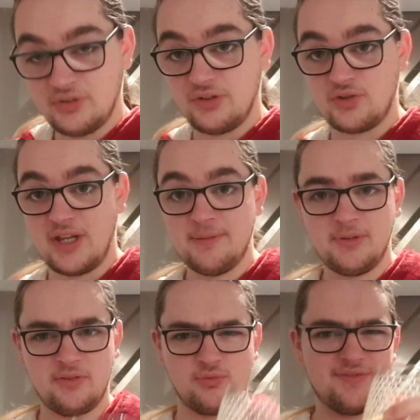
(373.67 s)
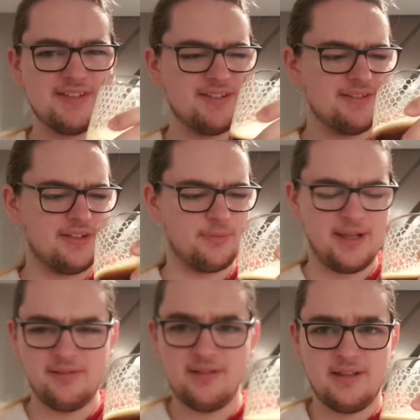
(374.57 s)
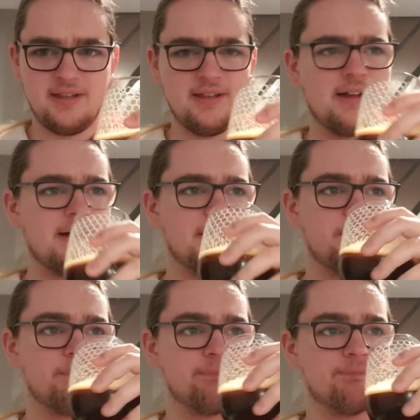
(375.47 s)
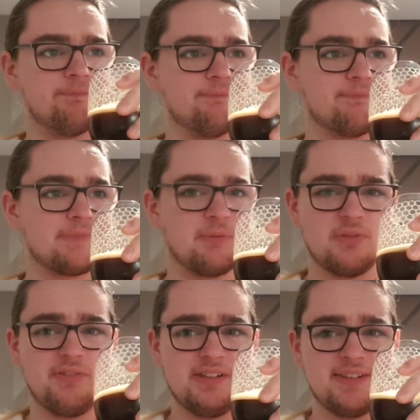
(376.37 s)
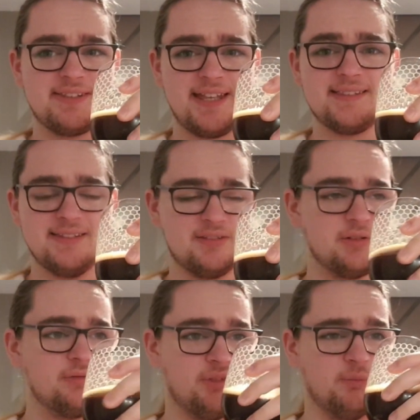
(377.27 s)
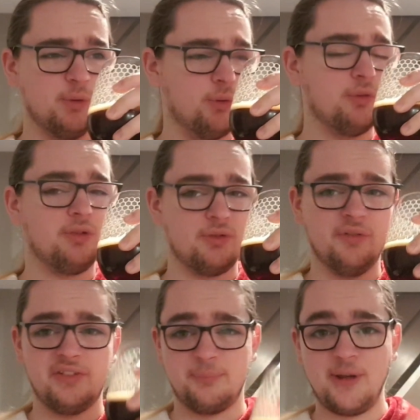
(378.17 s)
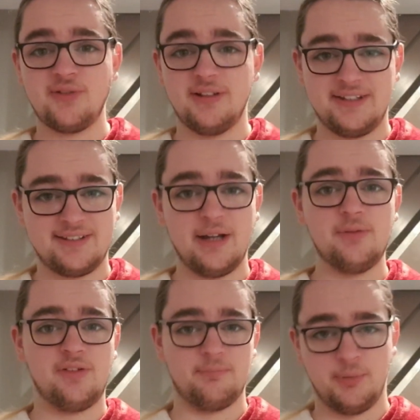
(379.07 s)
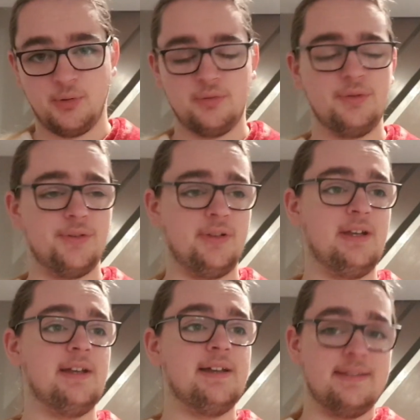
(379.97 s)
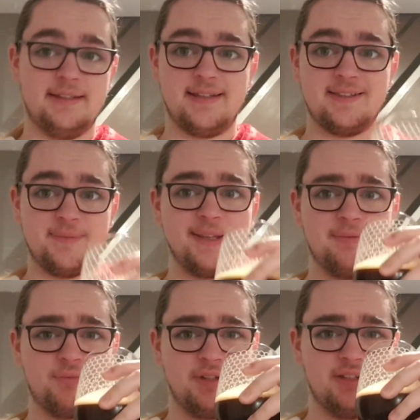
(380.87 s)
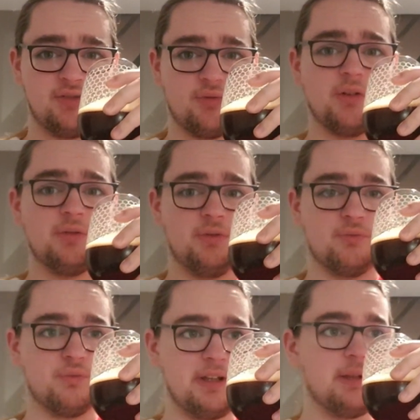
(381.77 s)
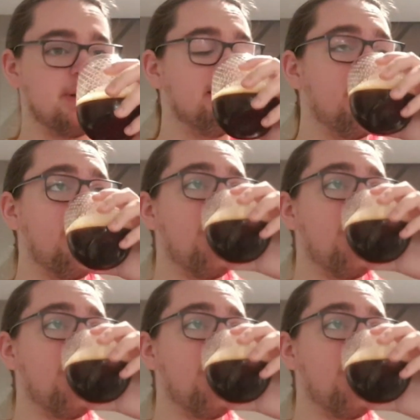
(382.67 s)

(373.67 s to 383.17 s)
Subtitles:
is a shame, because it's Rivington as well. And Rivington tend to do some good stuff, especially stouts and porters. They tend to make them really strong, really well.